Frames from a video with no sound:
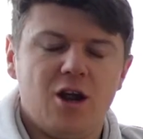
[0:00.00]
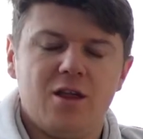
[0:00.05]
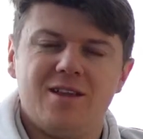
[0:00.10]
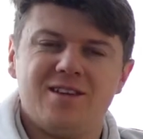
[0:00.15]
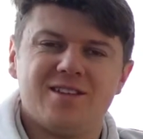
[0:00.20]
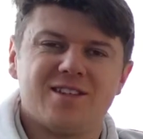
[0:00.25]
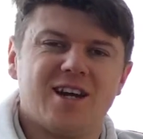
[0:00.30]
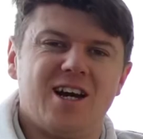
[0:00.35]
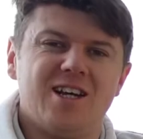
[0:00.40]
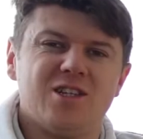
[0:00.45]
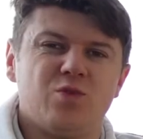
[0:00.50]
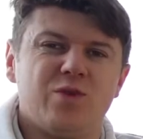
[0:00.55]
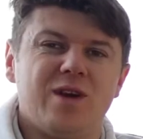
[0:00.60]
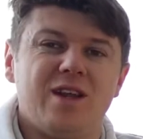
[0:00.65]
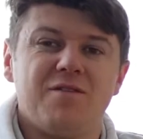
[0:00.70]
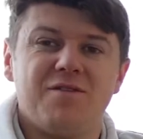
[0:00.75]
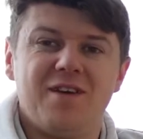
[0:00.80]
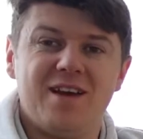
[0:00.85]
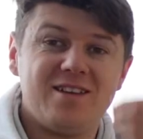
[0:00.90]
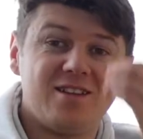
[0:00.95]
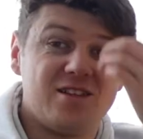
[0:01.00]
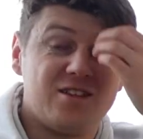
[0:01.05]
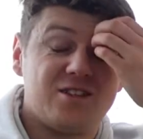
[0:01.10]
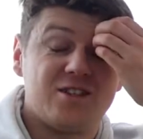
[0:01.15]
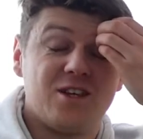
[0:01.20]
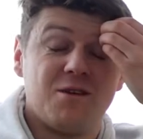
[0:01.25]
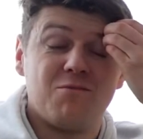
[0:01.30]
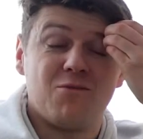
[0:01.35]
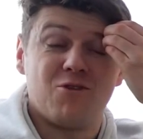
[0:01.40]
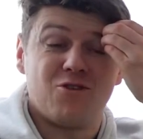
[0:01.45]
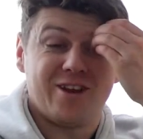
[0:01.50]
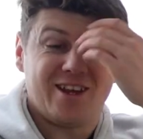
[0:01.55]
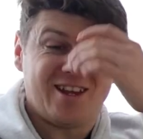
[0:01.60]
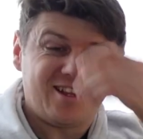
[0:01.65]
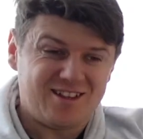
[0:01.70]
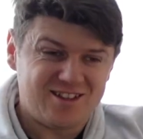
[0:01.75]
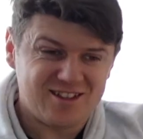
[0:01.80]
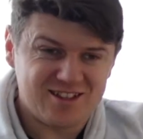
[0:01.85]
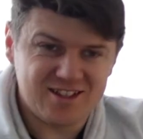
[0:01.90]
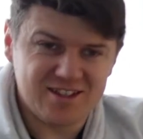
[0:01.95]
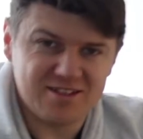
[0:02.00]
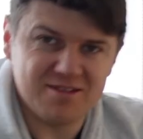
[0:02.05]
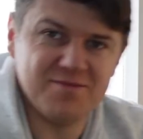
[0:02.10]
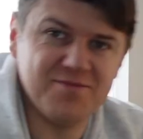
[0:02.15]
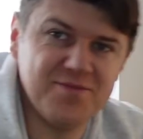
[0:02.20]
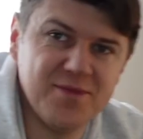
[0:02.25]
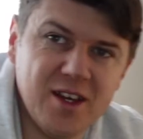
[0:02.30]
In Ireland, guys, we invented submarines.